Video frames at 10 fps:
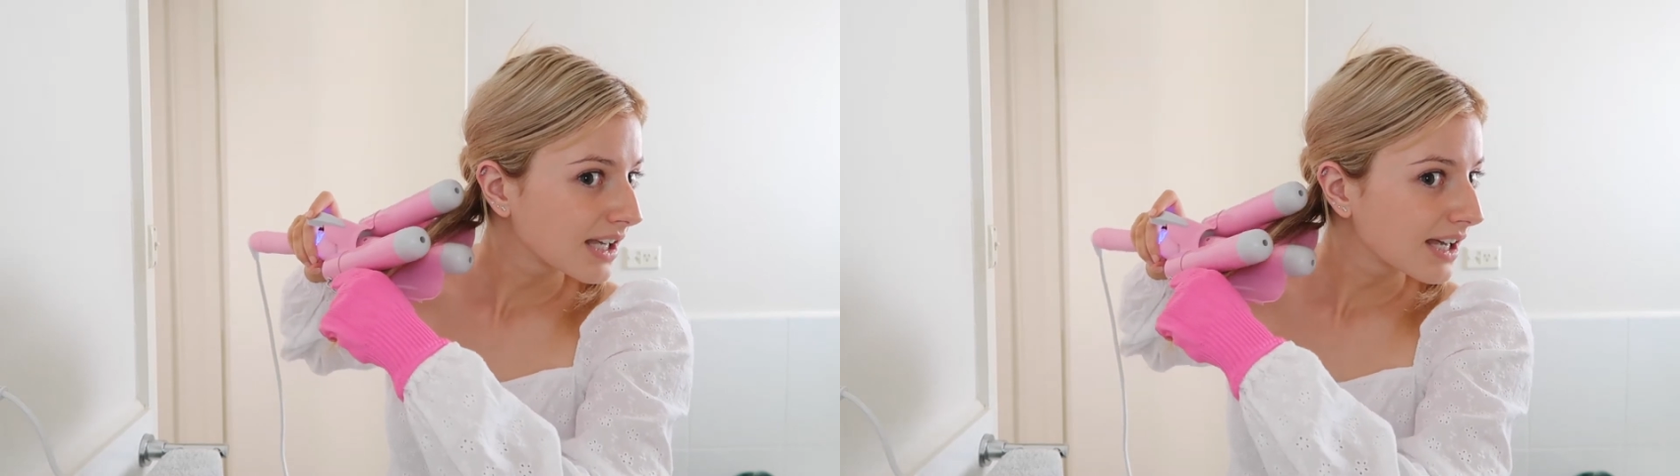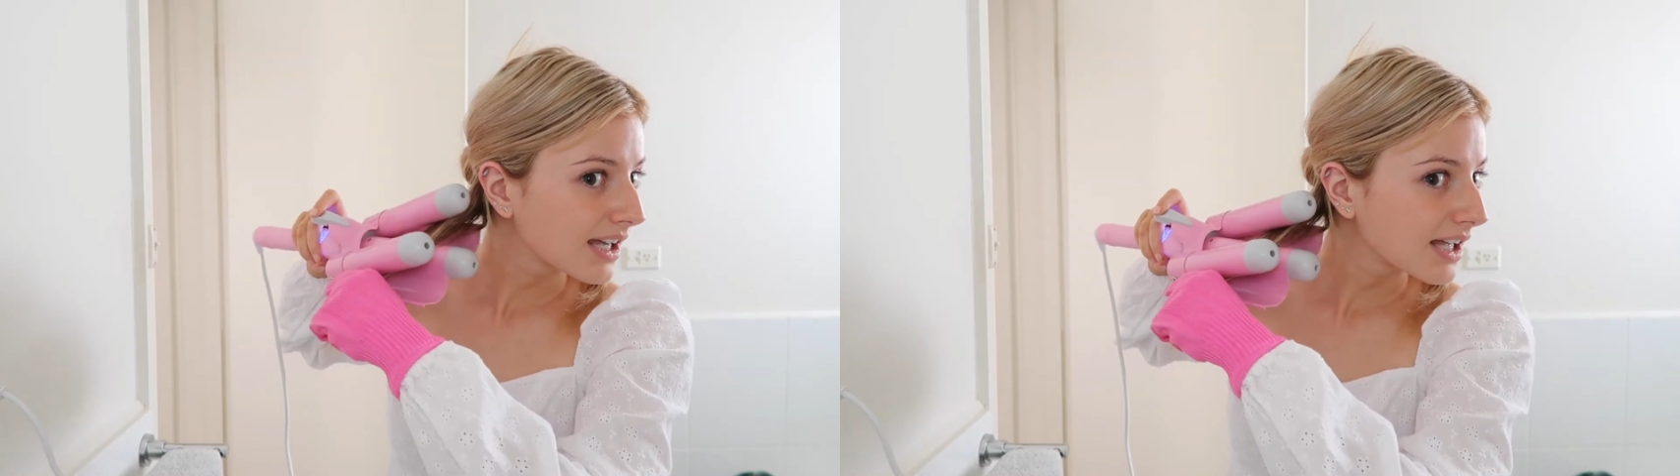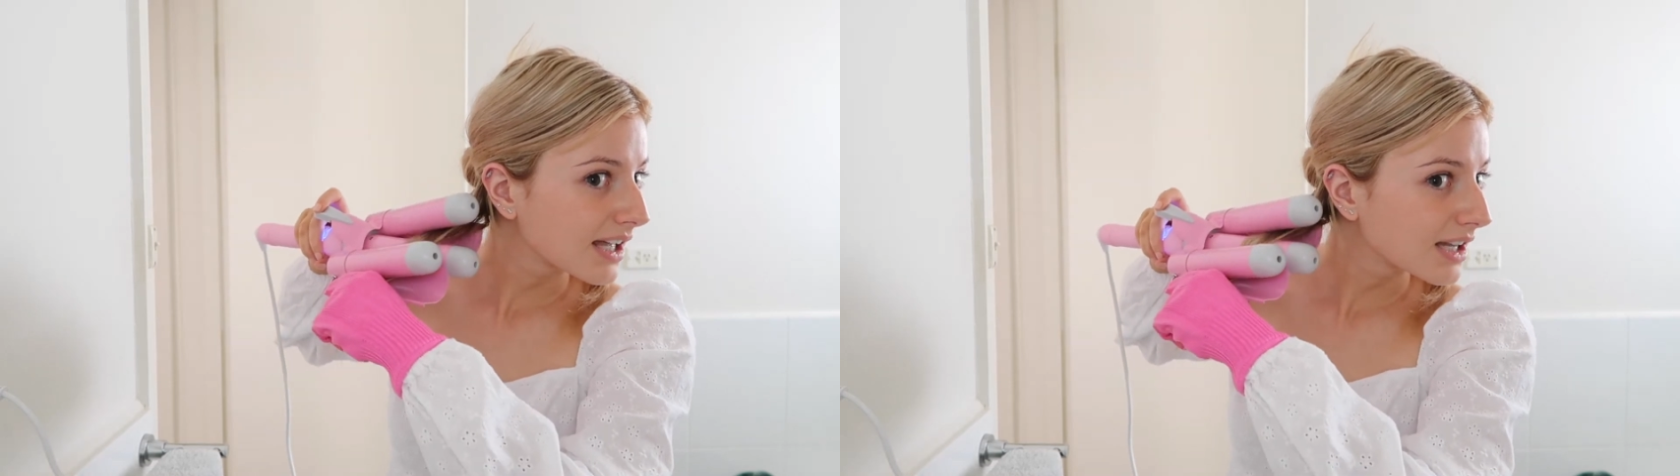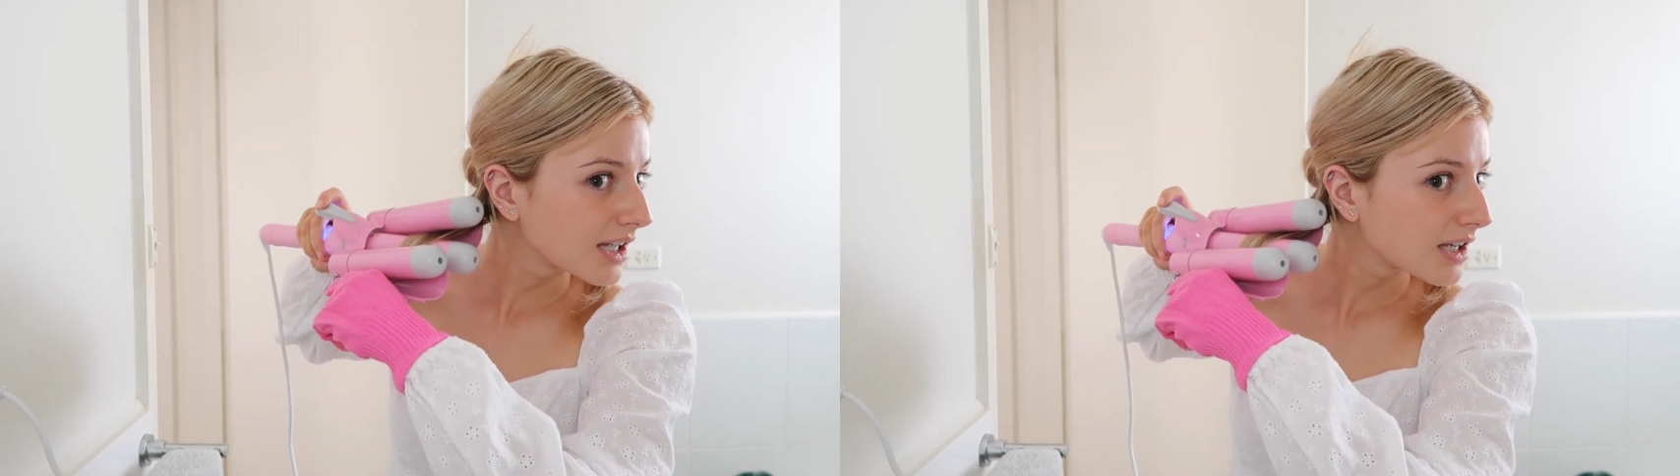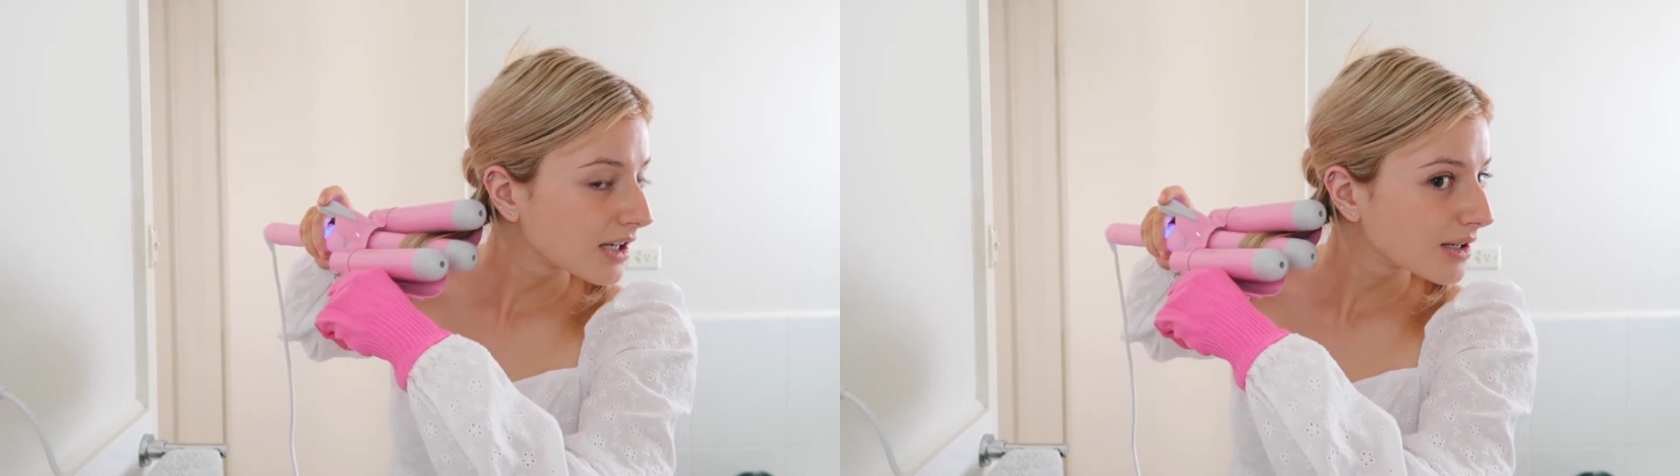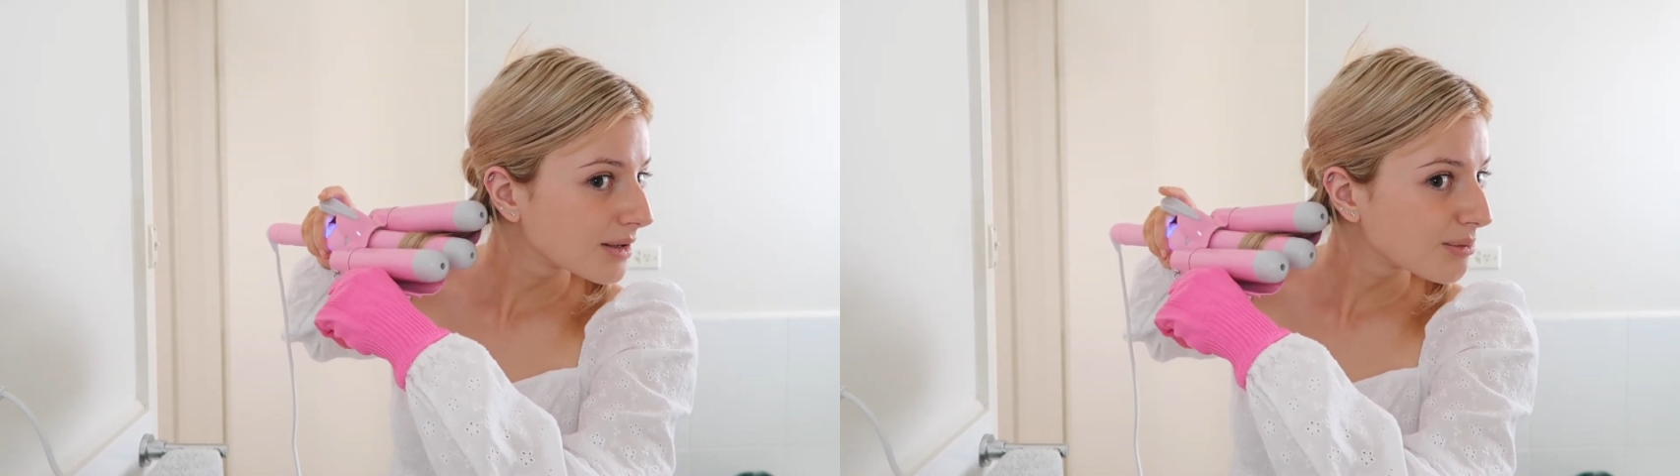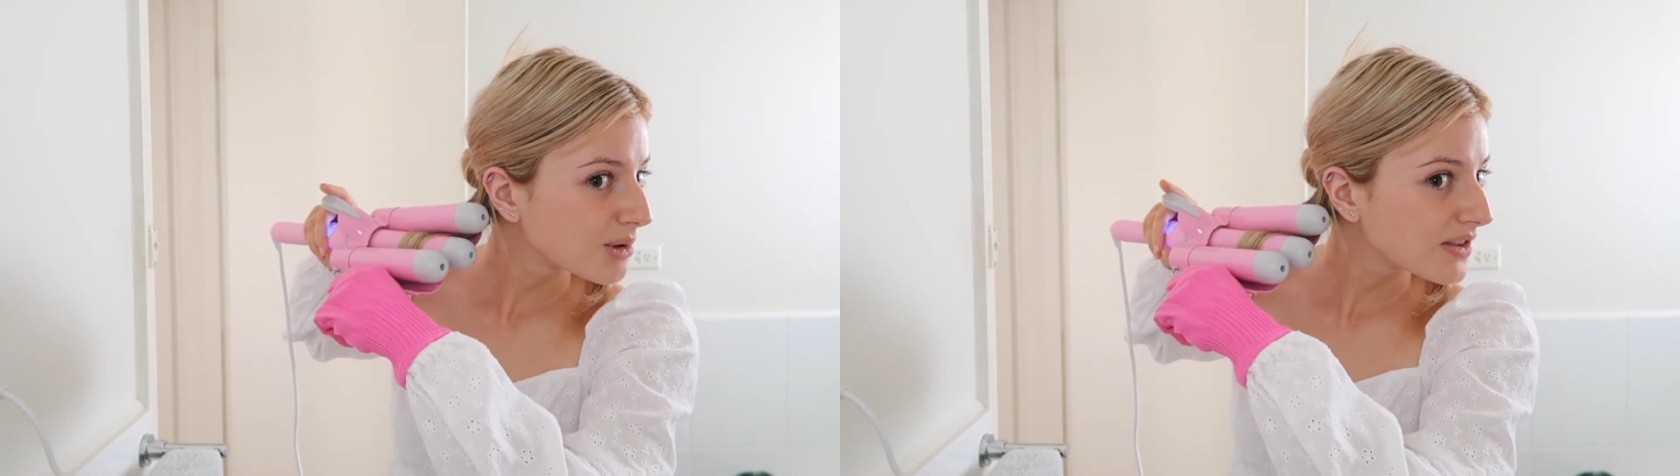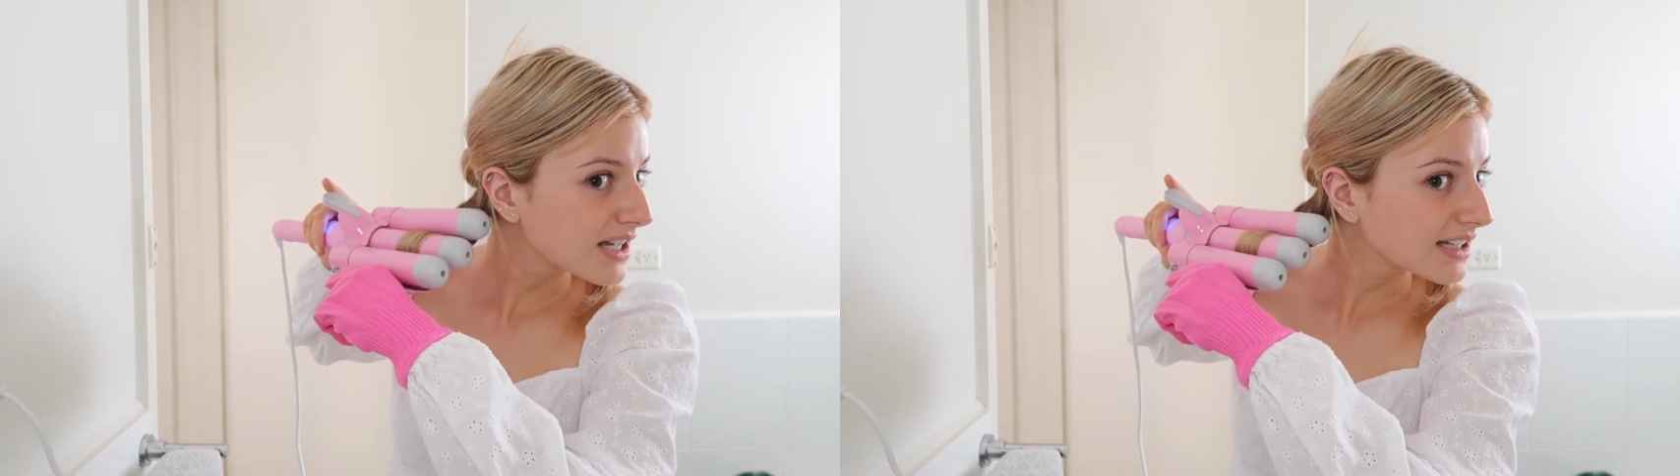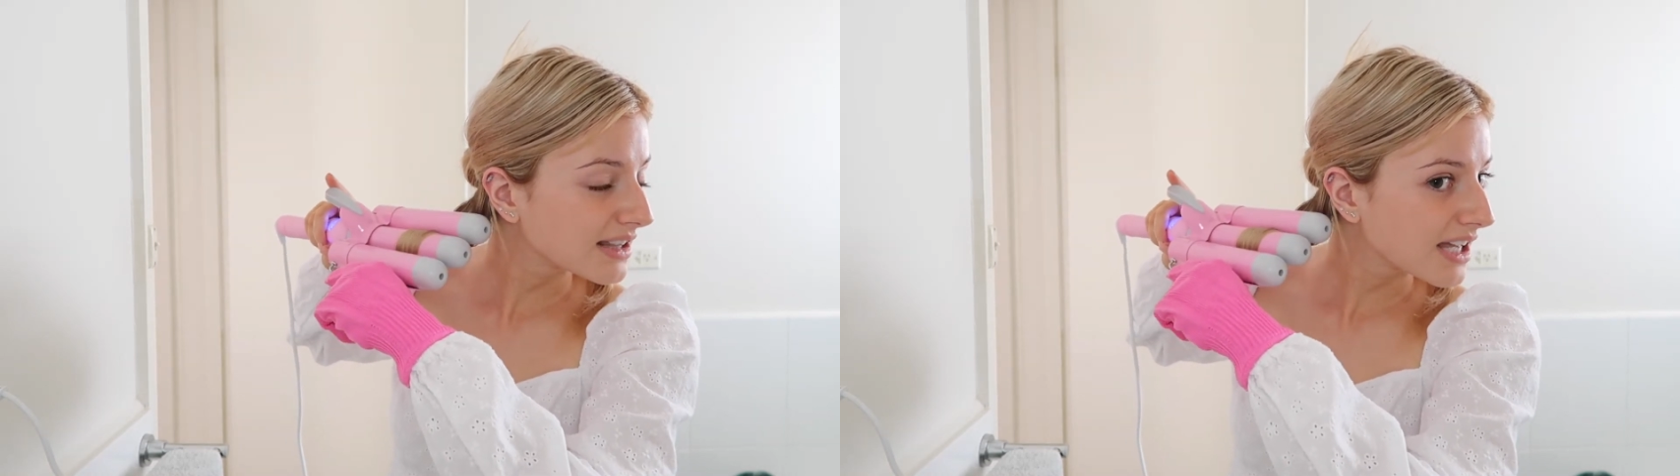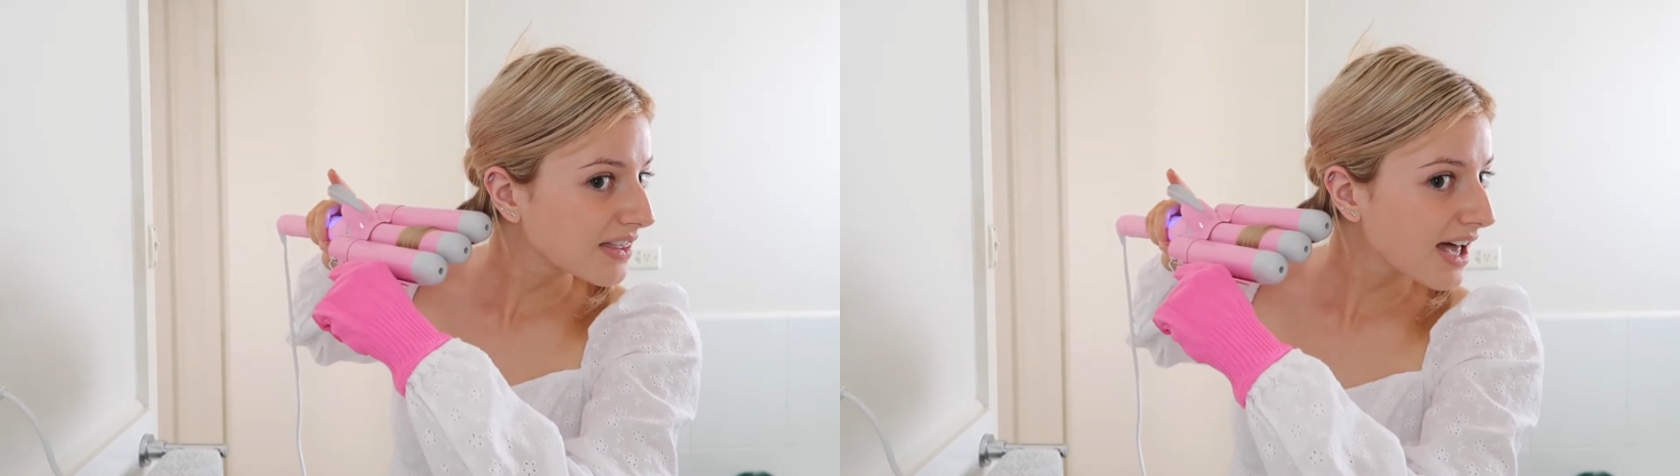And that in
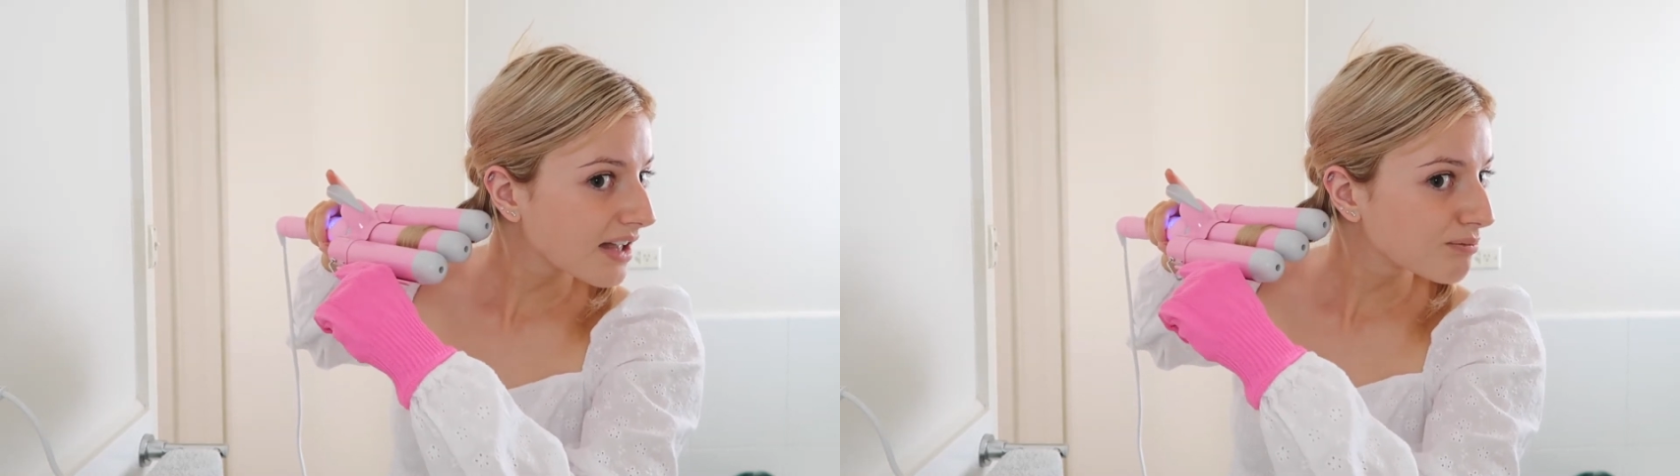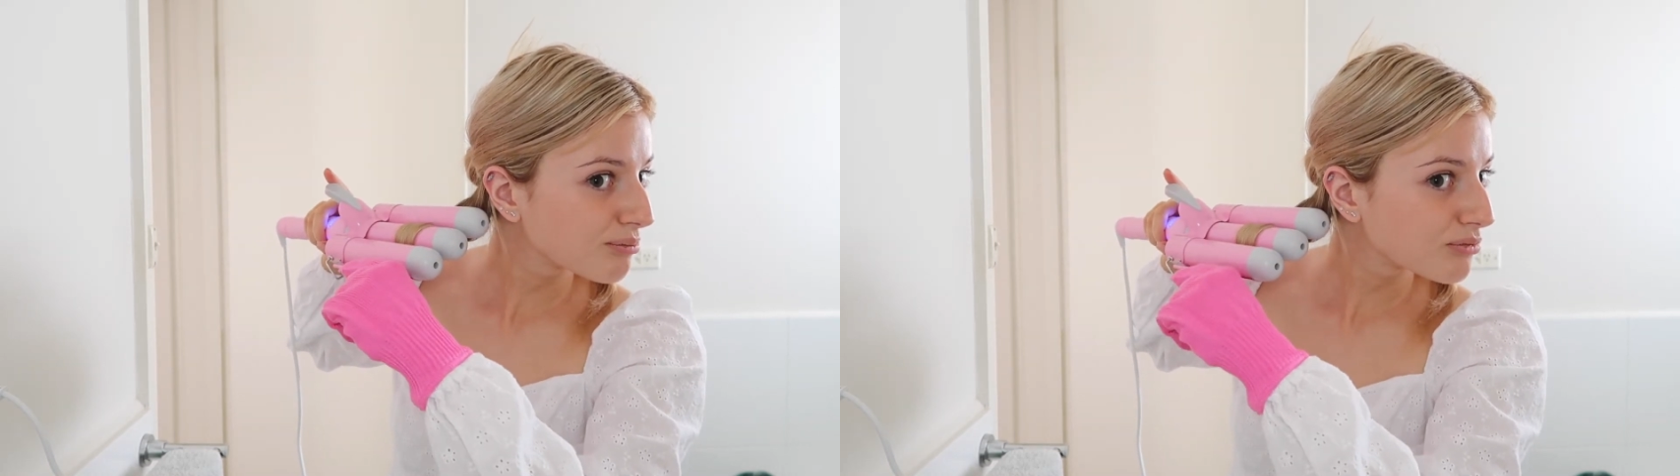like that.